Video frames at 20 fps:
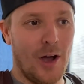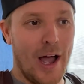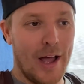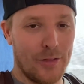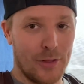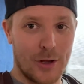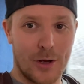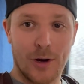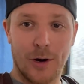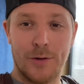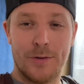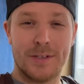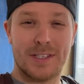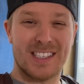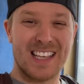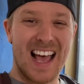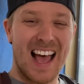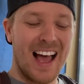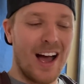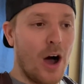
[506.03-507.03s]
The gun
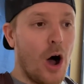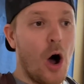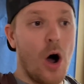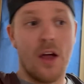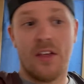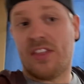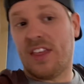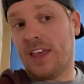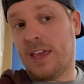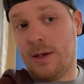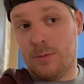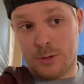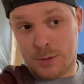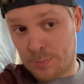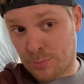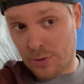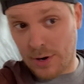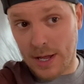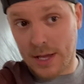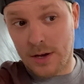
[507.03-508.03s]
set, I think it was
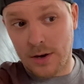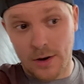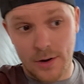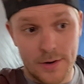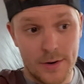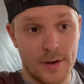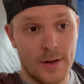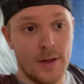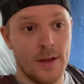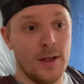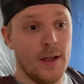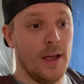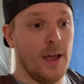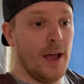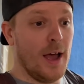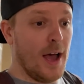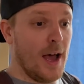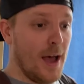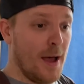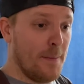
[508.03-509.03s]
pretty good.
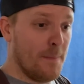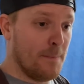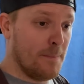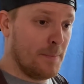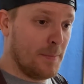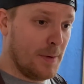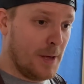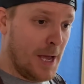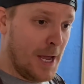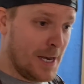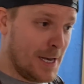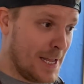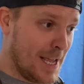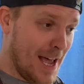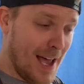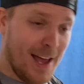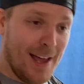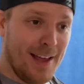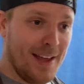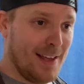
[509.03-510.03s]
And yeah,